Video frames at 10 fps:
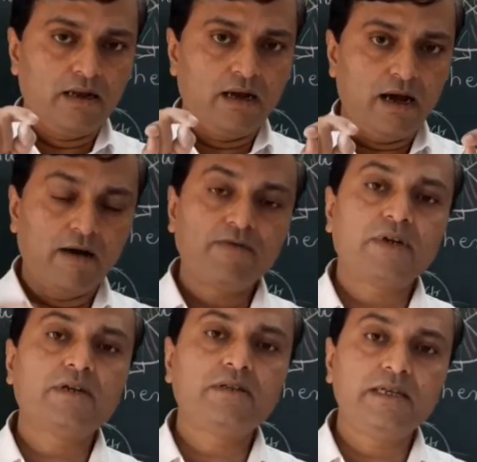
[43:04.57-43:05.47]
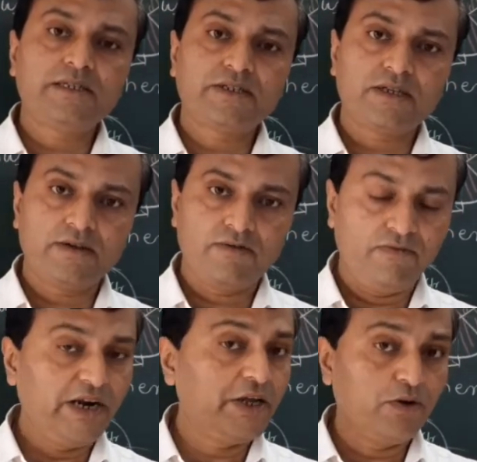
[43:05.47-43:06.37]
After this
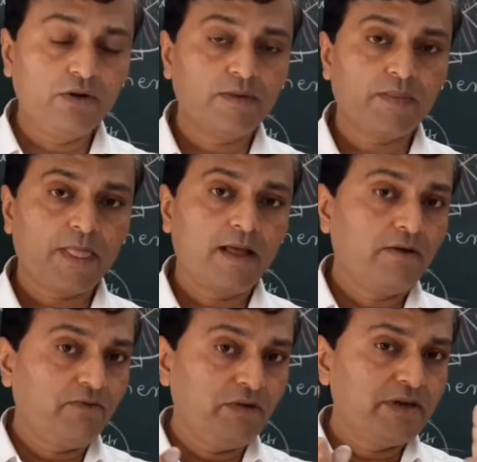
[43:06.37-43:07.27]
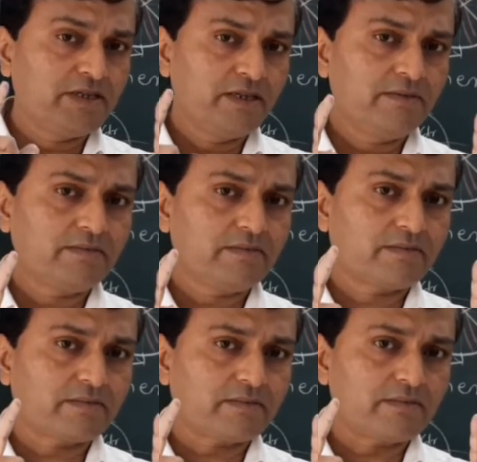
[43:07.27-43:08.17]
video we will see
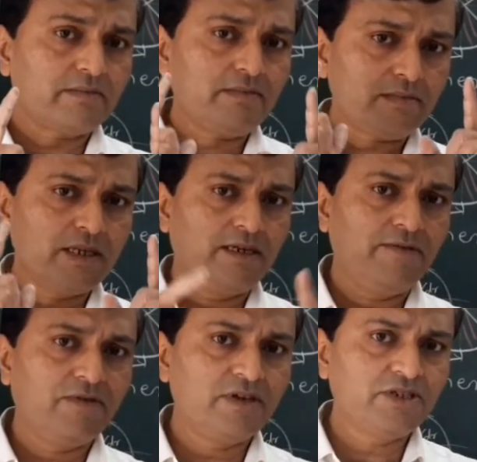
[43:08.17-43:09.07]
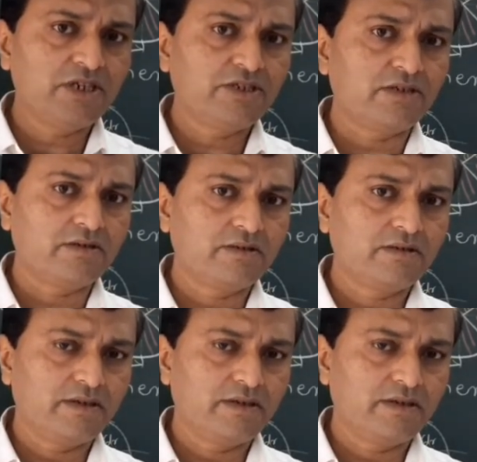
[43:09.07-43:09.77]
differentiation.